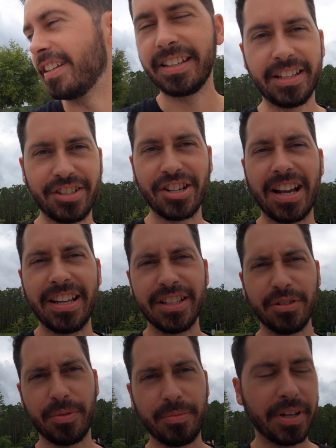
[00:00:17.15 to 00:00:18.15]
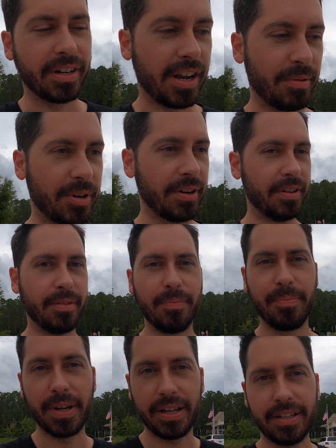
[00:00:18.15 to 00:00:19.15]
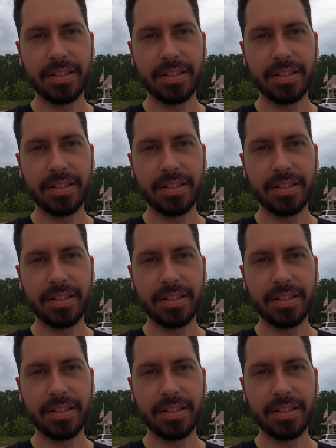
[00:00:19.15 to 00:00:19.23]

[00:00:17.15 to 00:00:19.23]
He's shy, he doesn't want to be on camera. But